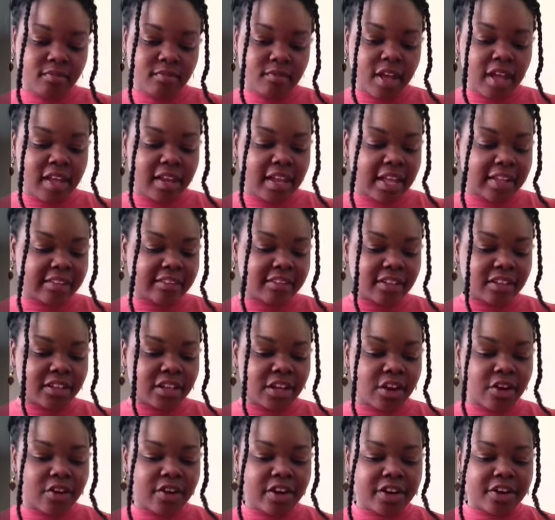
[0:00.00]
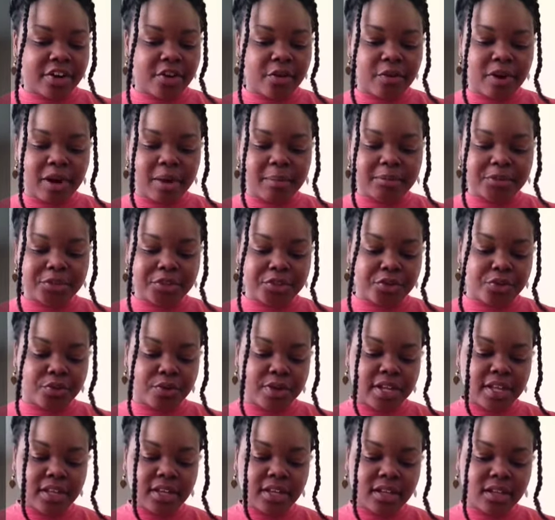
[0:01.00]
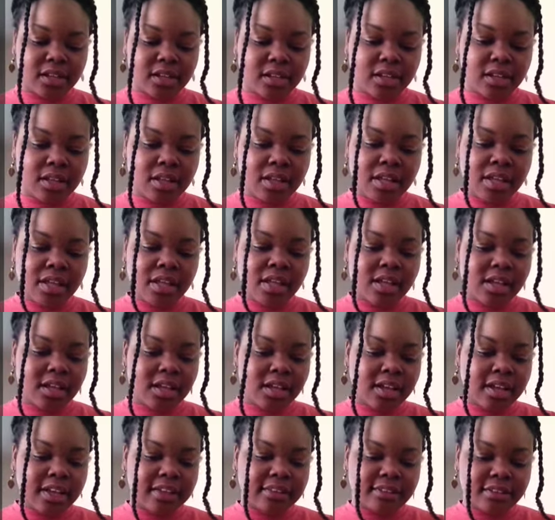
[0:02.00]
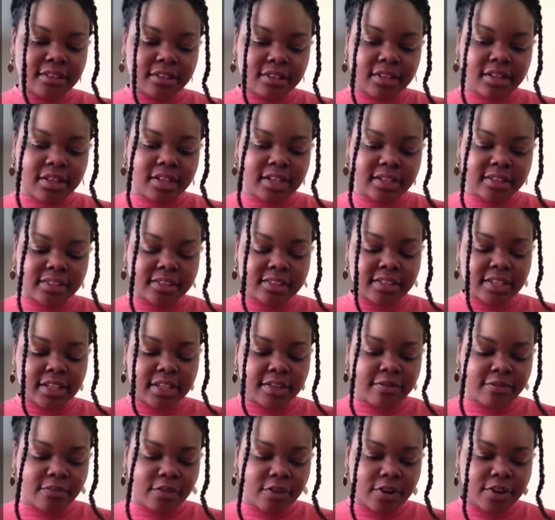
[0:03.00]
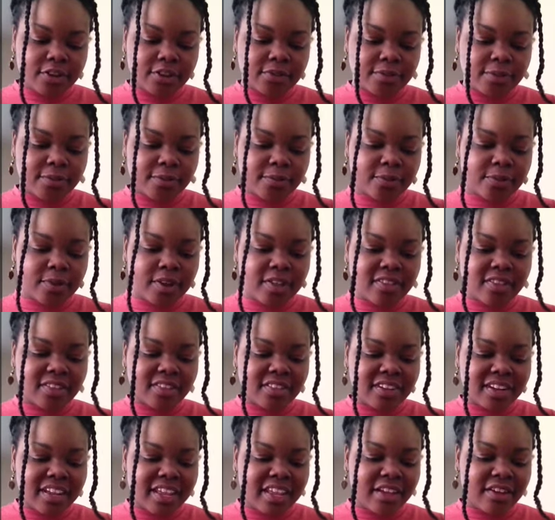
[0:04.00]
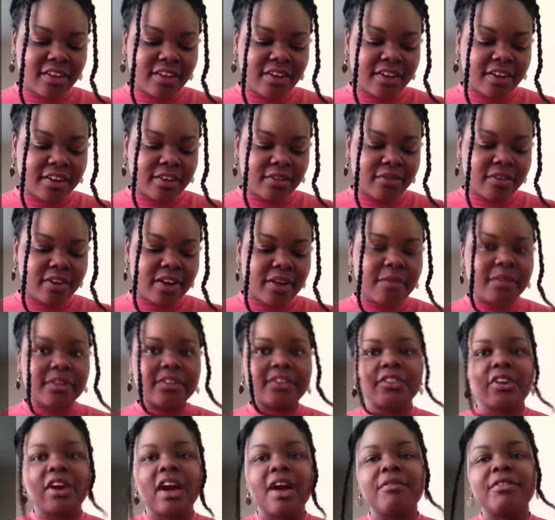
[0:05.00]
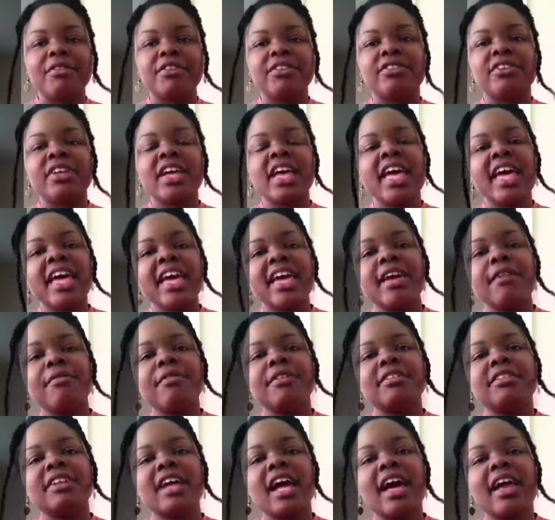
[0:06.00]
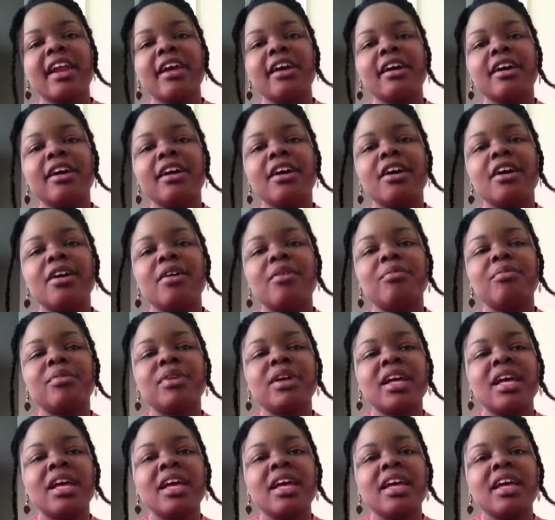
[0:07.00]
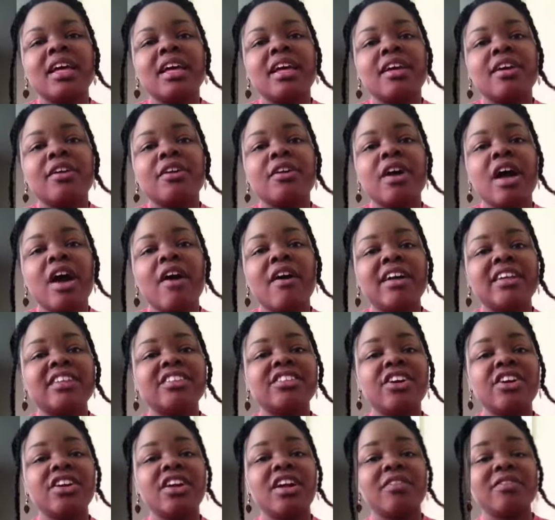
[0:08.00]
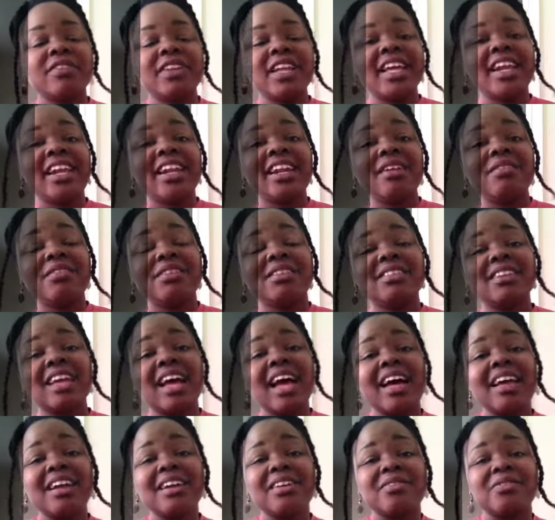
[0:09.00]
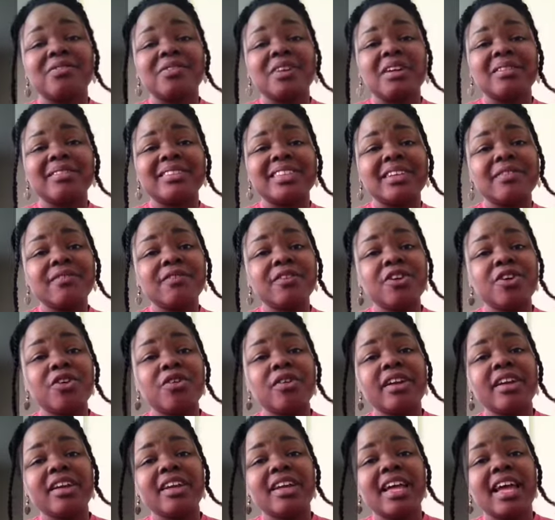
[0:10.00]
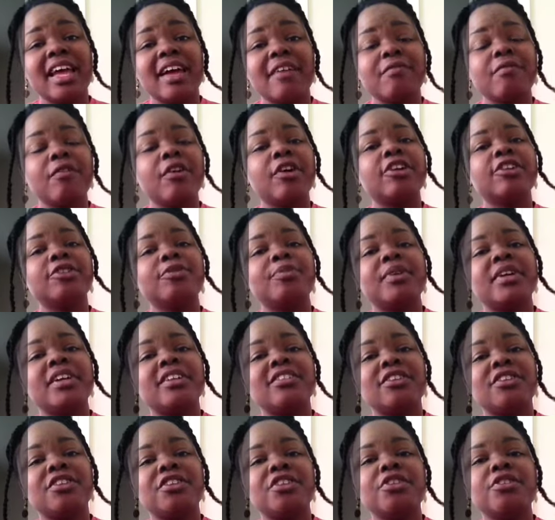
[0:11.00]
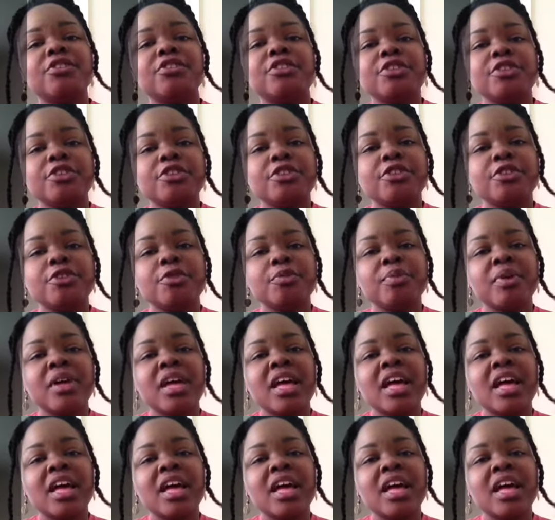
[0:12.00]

I like to learn and know what I'm doing. I like to look and see first, other than hearing or whatever. So it was kind of, how I started off knitting, it was kind of difficult at first, because on YouTube,